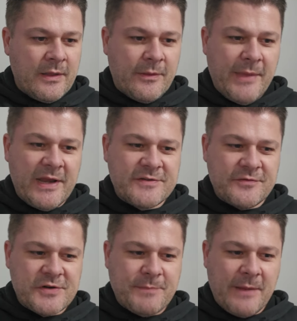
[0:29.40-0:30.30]
The minutes
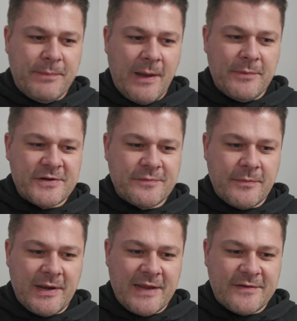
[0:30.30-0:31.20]
have just been published
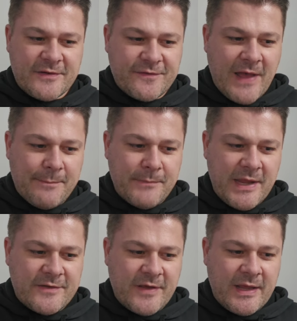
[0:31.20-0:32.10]
from the latest FAB
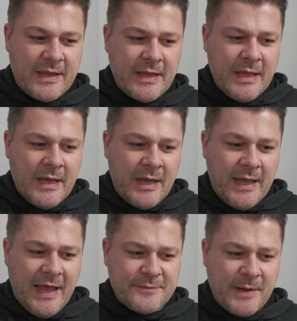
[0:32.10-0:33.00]
meeting. Uh,
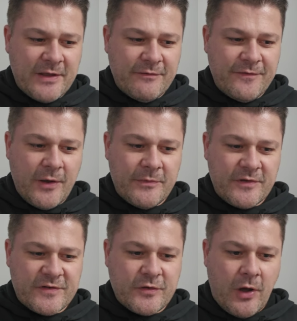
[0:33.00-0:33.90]
it has been confirmed that
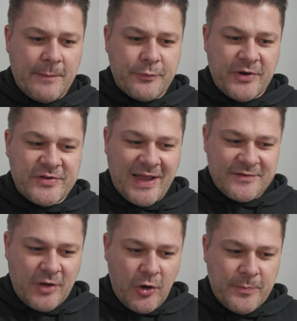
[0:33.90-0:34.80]
the Sky Bridge
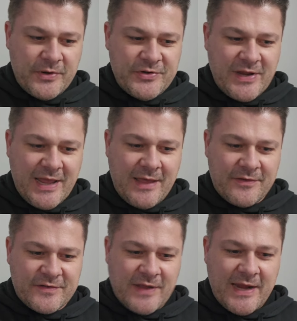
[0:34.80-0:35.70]
hasn't opened yet at
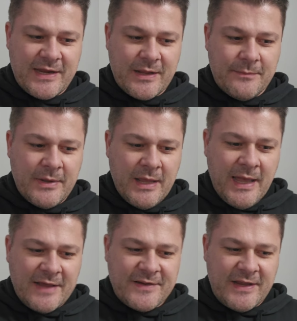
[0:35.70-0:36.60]
the stadium
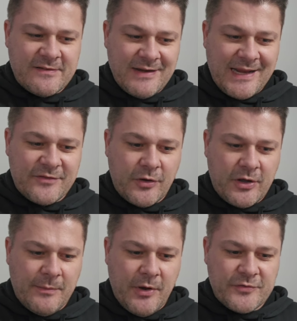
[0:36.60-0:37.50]
as it is linked to a
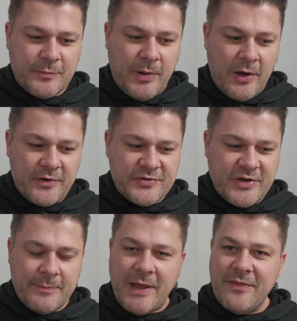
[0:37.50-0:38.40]
commercial
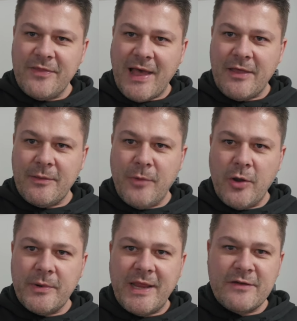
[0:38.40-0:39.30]
partnership and that at the
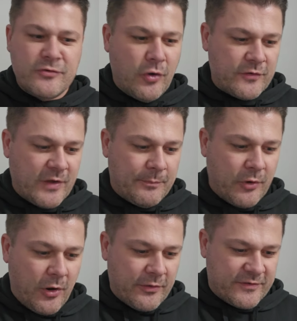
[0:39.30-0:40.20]
moment is not a
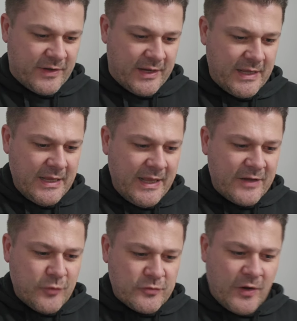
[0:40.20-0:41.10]
priority. It
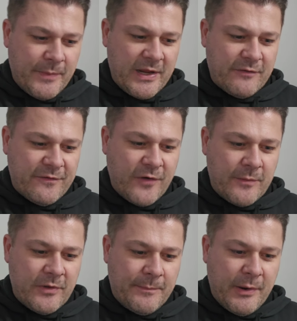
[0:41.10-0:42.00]
has also been
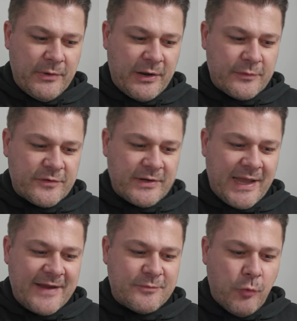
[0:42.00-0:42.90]
confirmed that the Bill Nicholson
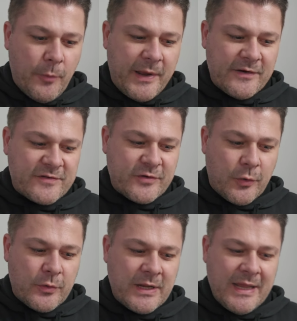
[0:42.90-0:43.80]
gates will be
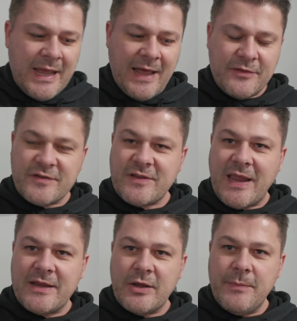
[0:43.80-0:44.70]
installed at the
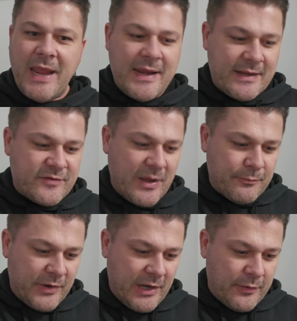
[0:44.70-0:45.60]
stadium in a
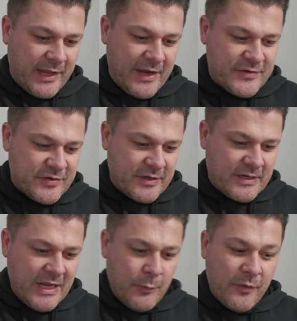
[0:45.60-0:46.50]
temporary
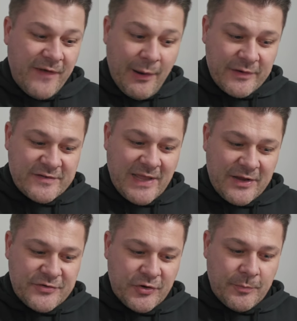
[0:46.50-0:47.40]
location without a
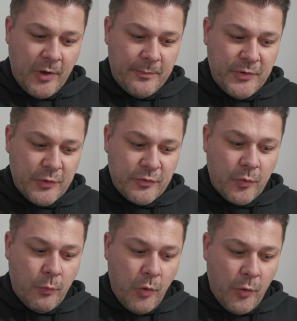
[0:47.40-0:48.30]
statue but a
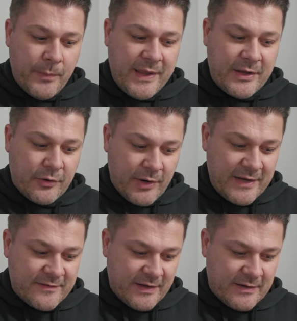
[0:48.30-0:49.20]
mural will be
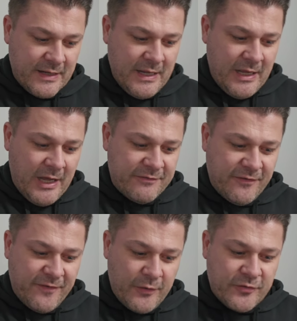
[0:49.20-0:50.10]
created uh,
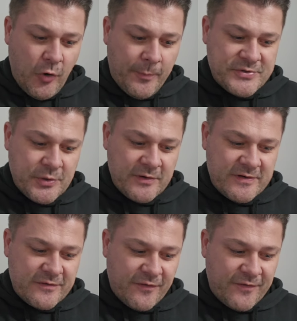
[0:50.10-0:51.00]
for photo
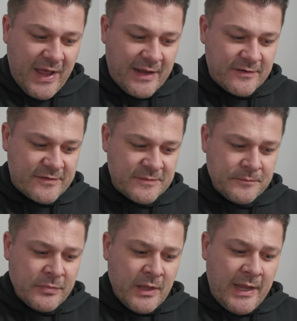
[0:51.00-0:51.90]
opportunities for fans.
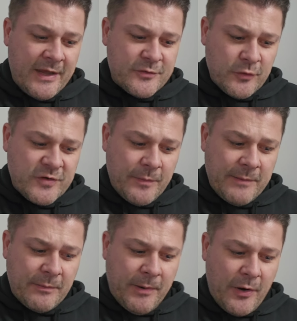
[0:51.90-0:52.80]
It has also
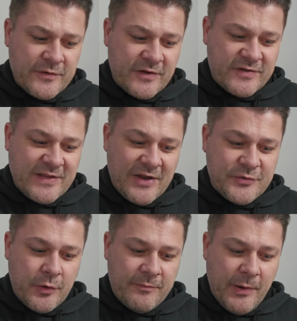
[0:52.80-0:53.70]
been proposed that a
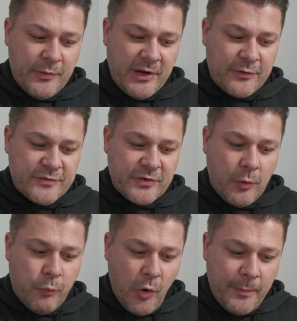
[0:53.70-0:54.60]
statue of Bill
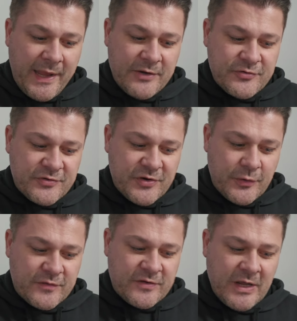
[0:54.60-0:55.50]
Nicholson will be
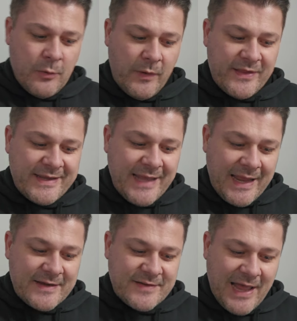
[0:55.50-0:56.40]
introduced when the
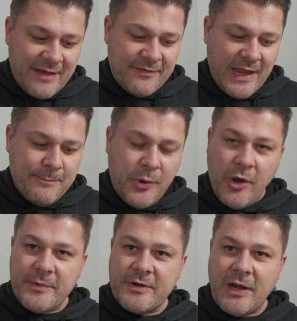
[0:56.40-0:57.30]
gates have a
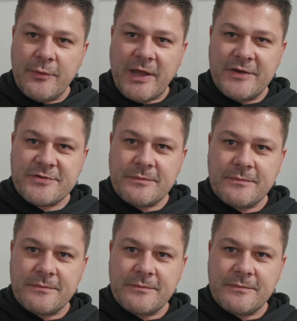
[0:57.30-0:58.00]
permanent location.